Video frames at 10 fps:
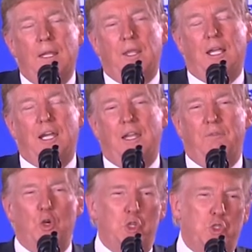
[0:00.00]
They're going to give
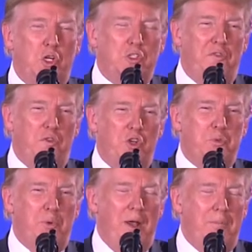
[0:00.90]
you all sorts of false
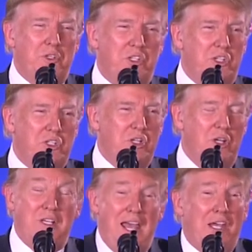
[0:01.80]
promises.
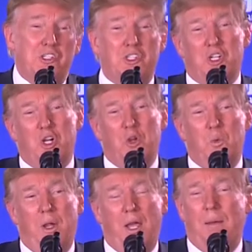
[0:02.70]
Your taxes are going
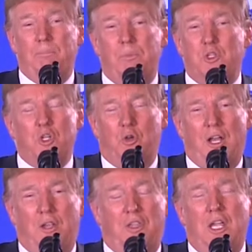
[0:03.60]
way up. There's no
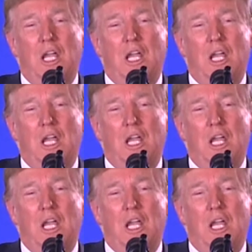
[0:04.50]
doubt.